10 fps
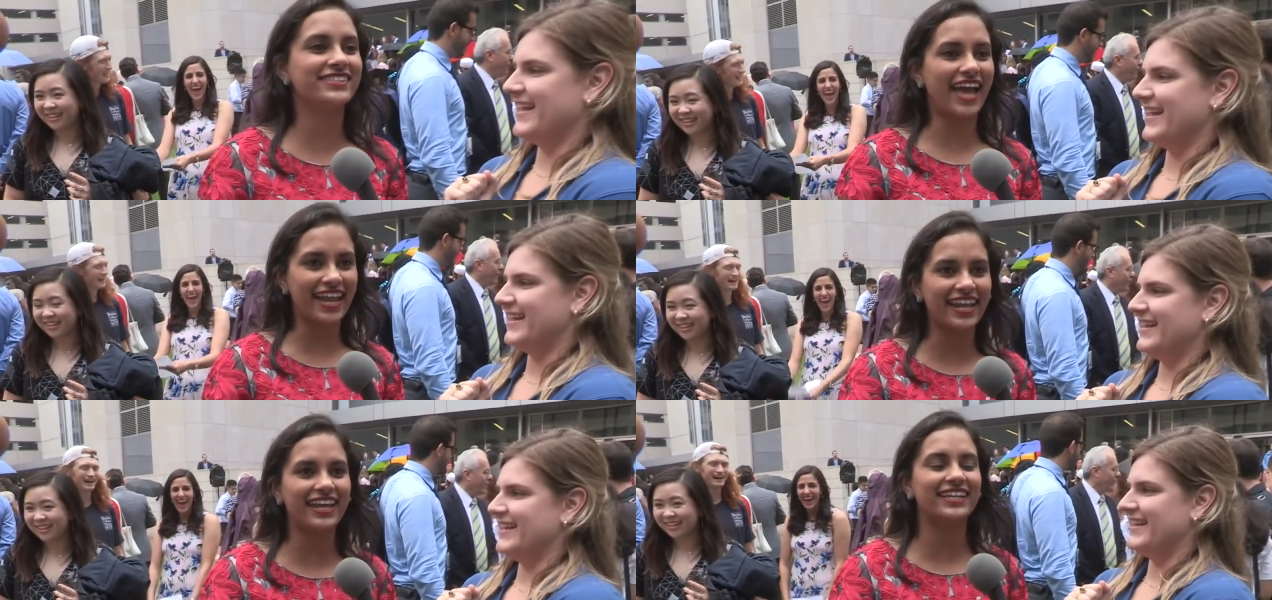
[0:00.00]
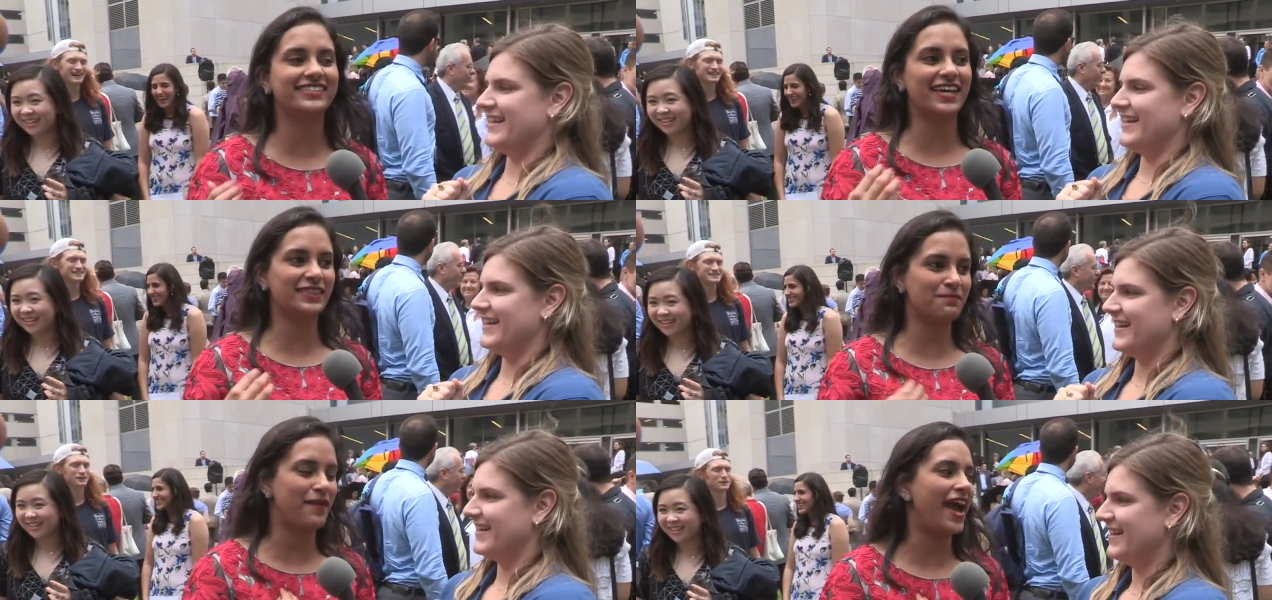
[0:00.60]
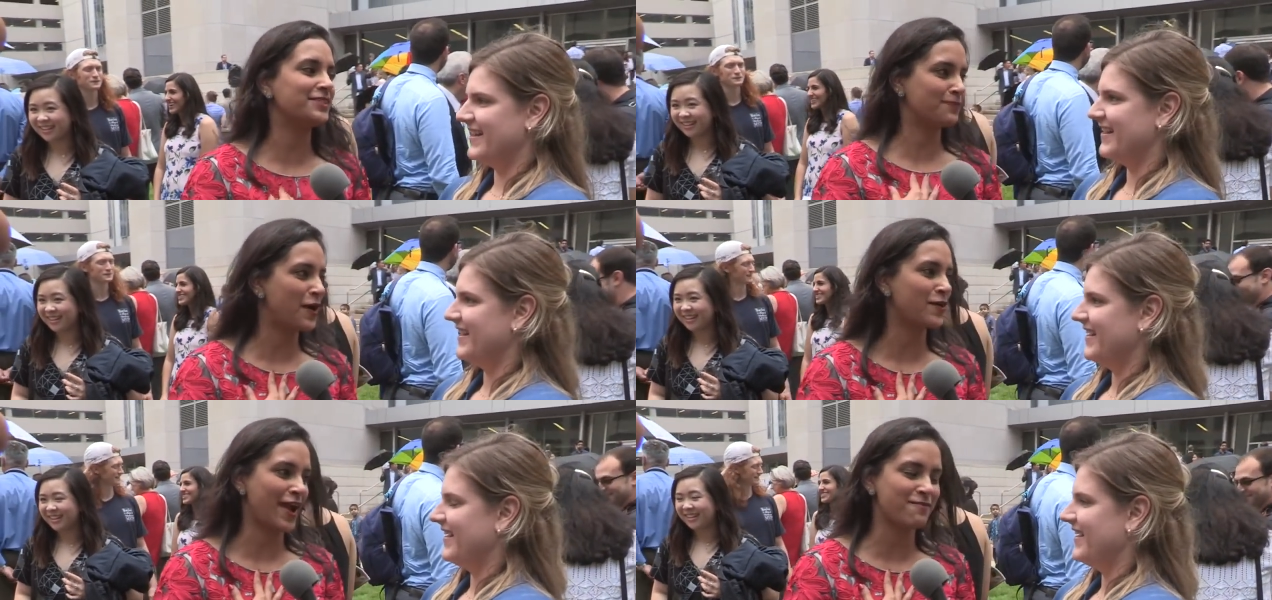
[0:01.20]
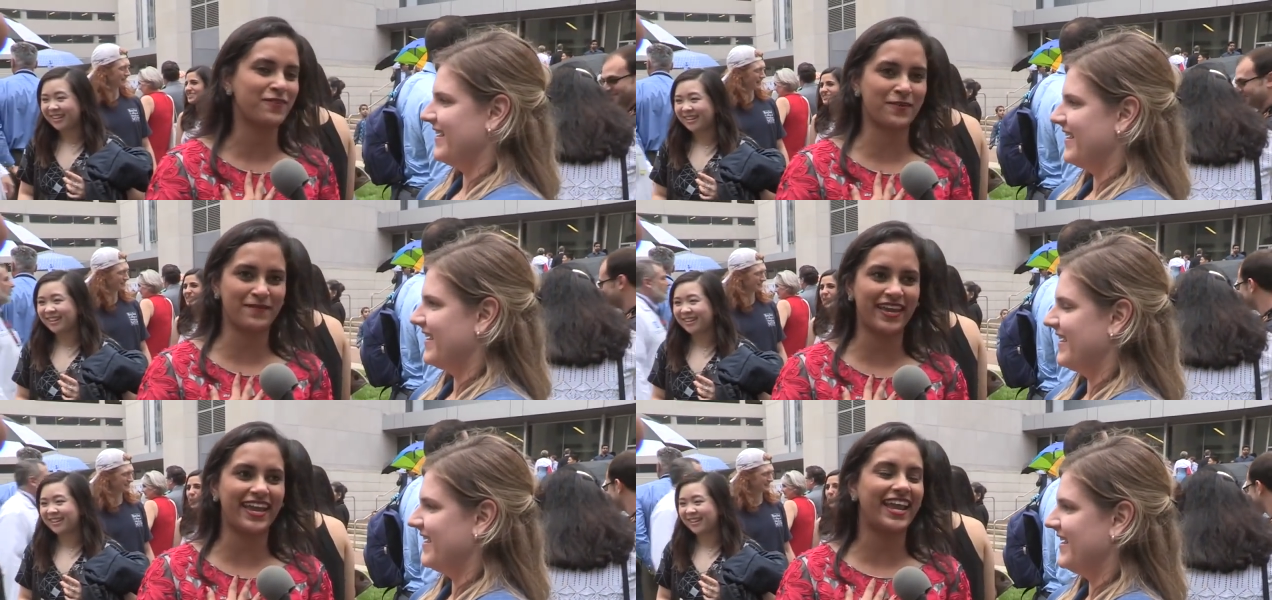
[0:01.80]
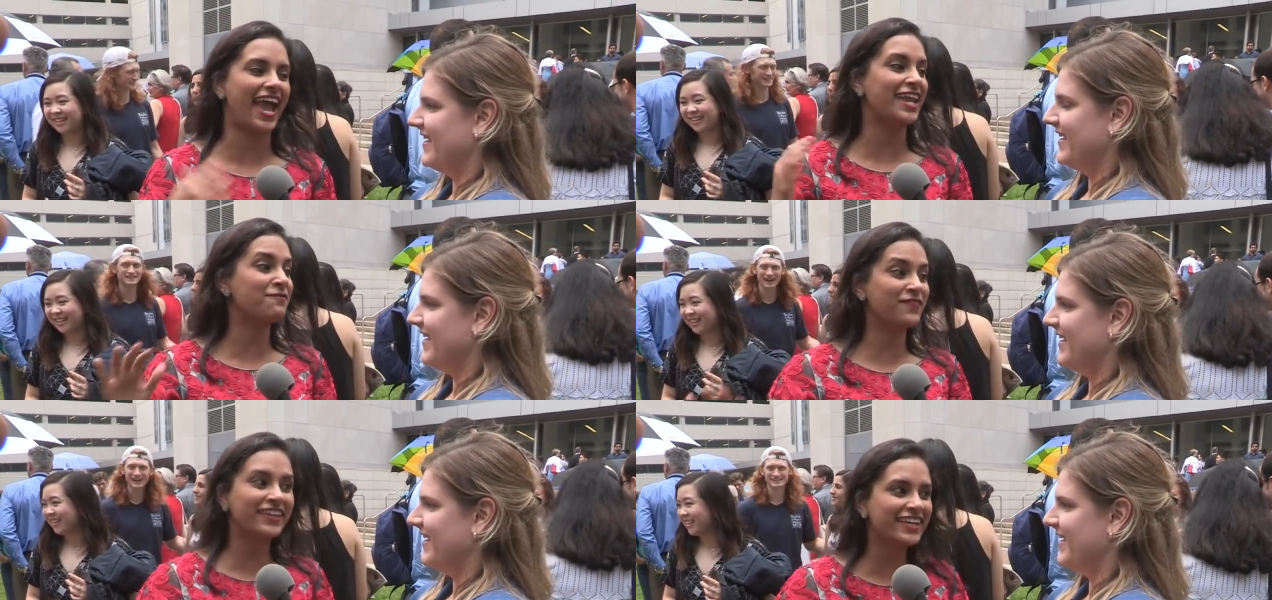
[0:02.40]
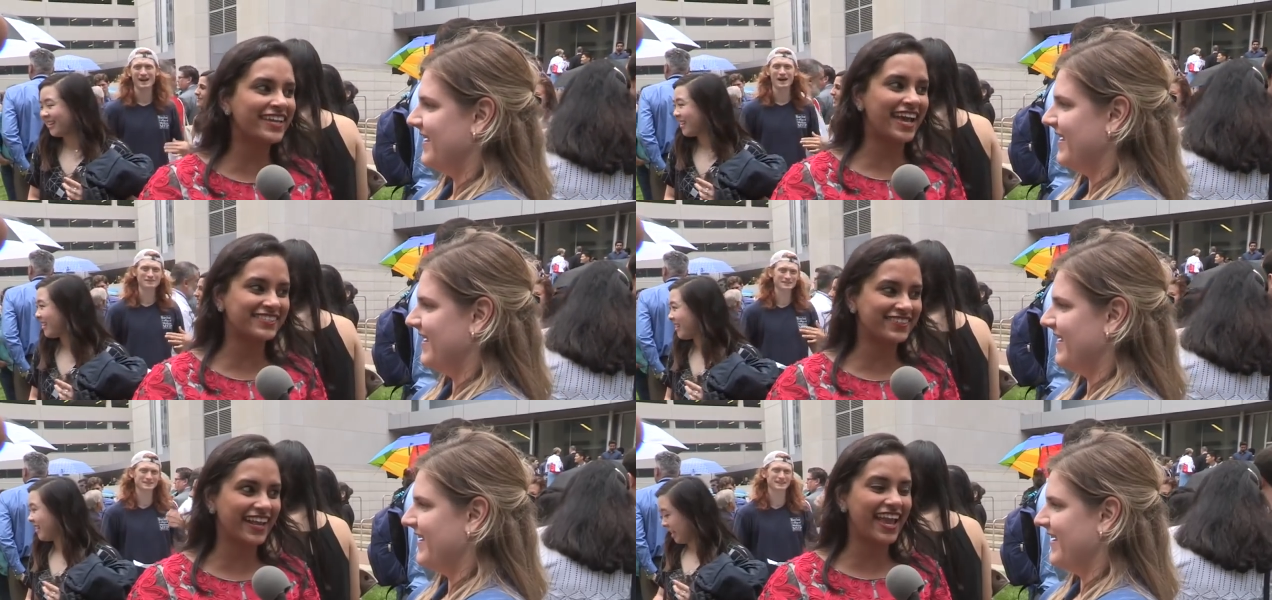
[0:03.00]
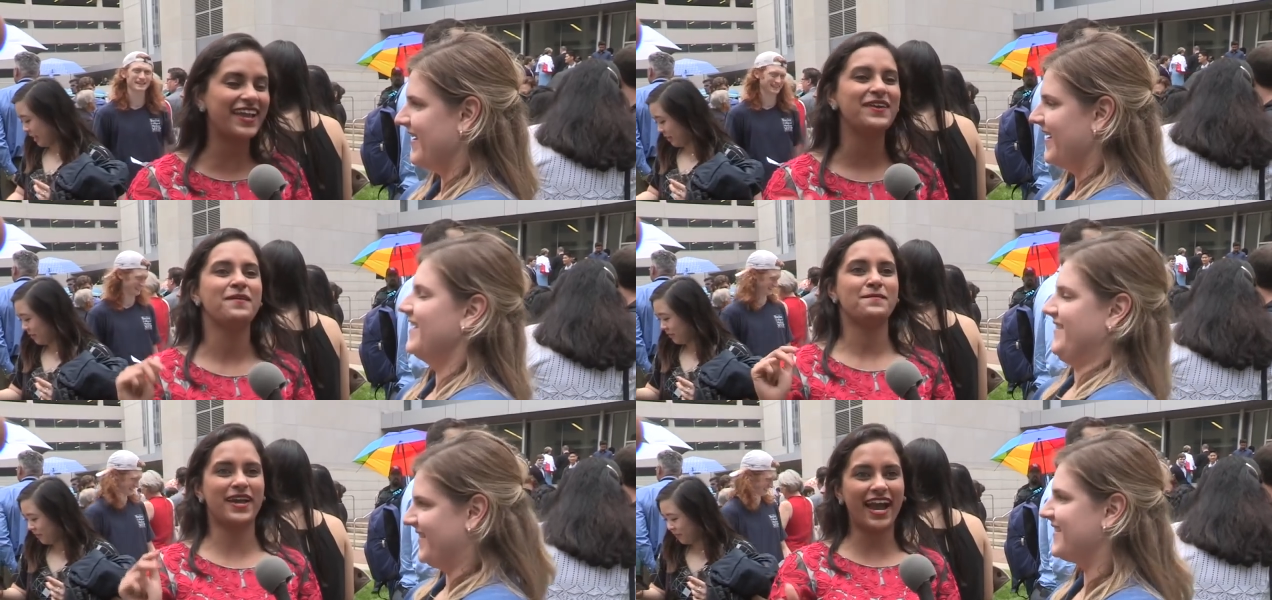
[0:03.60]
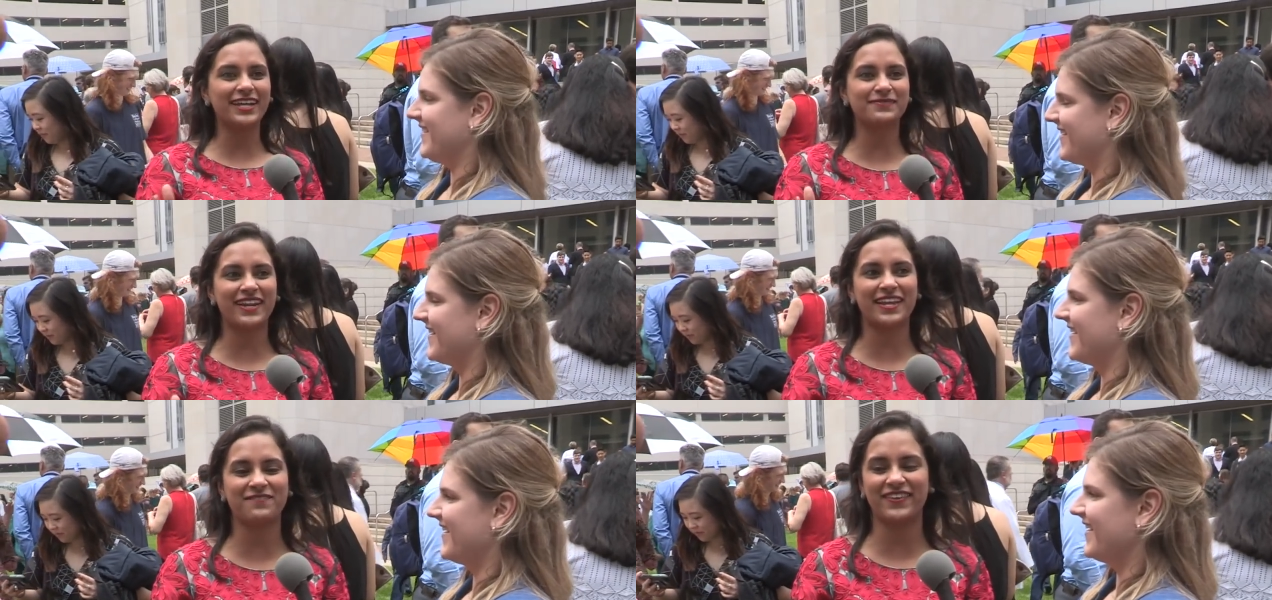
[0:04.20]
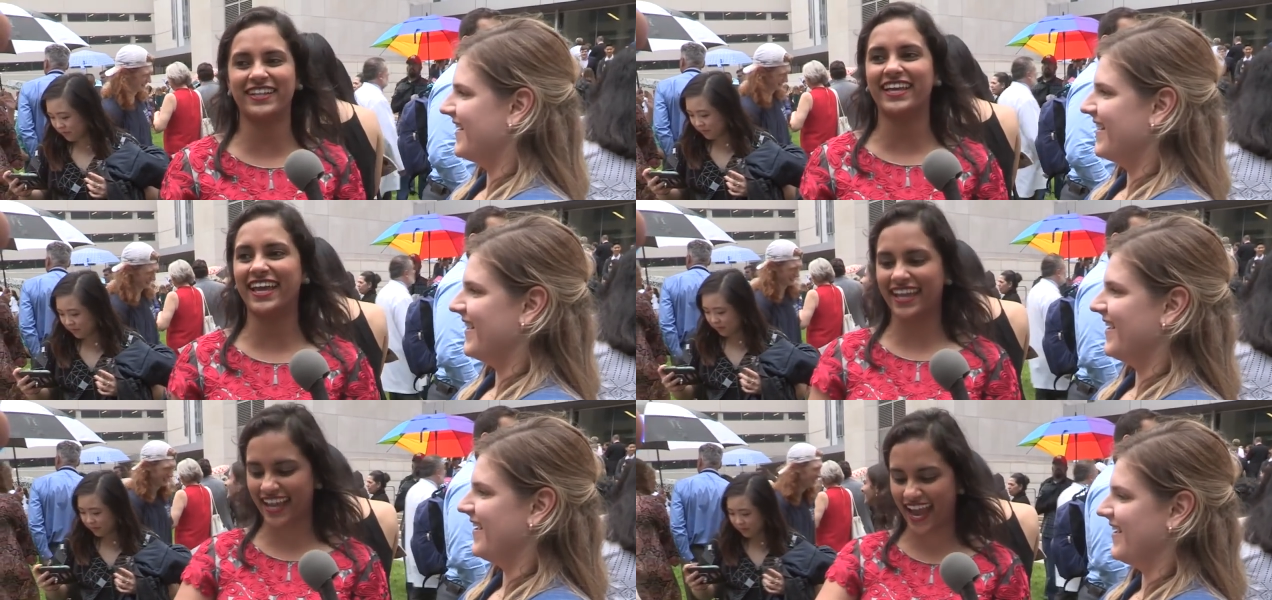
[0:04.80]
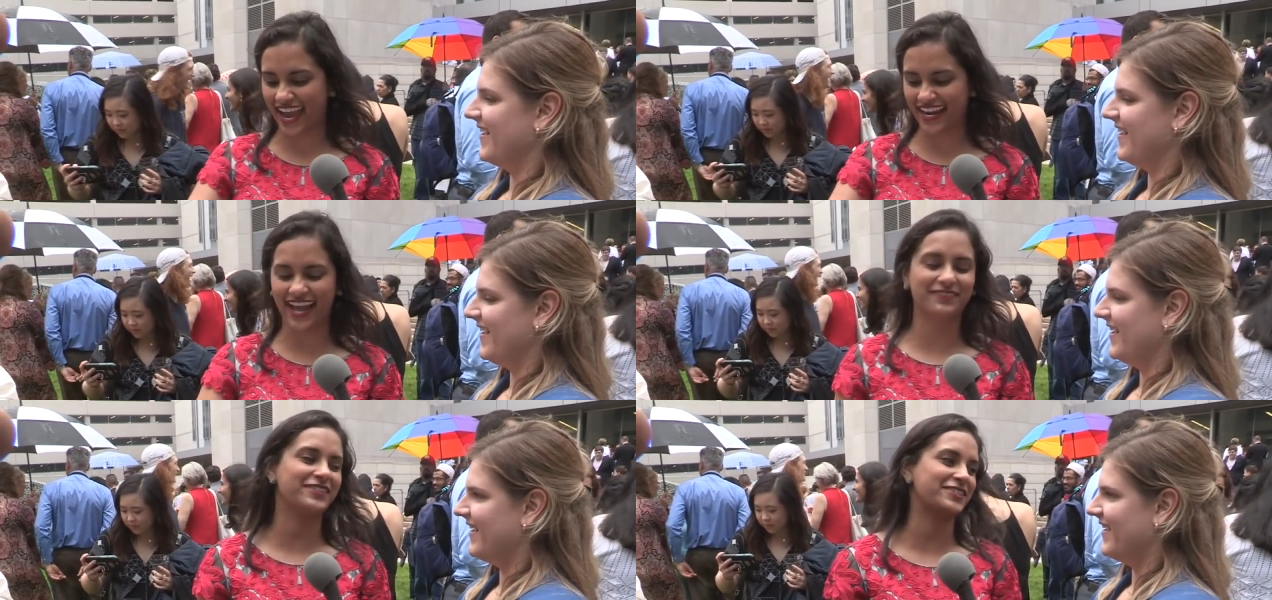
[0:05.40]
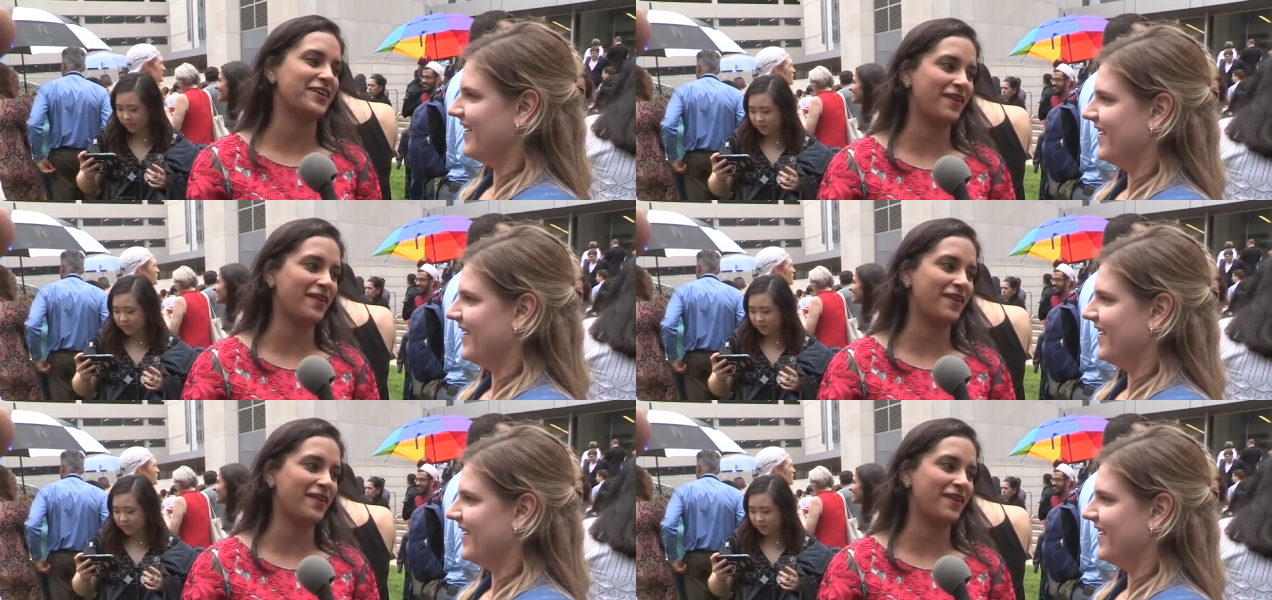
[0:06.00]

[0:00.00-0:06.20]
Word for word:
Speaker 1: excited. It's like the best program for me. And I had a feeling yesterday. My husband had a feeling, and I'm just so